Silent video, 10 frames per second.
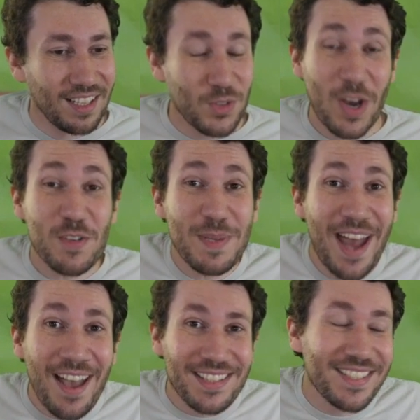Drives me
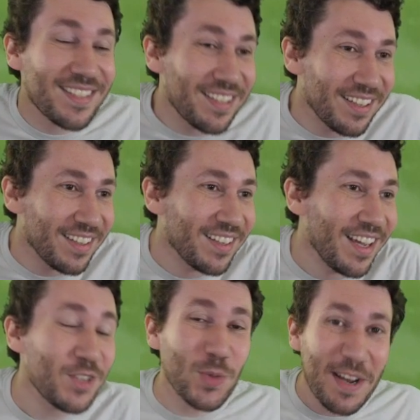nuts!
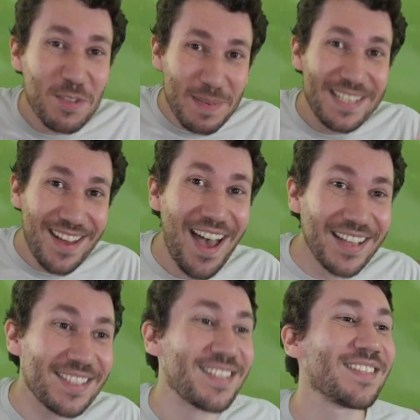It drives me
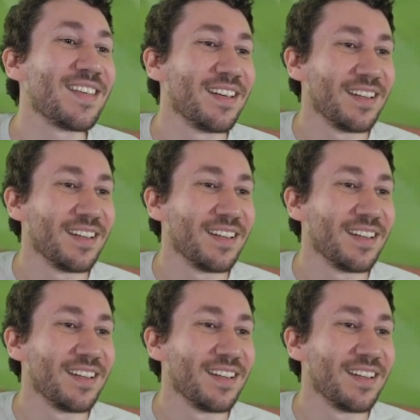nuts!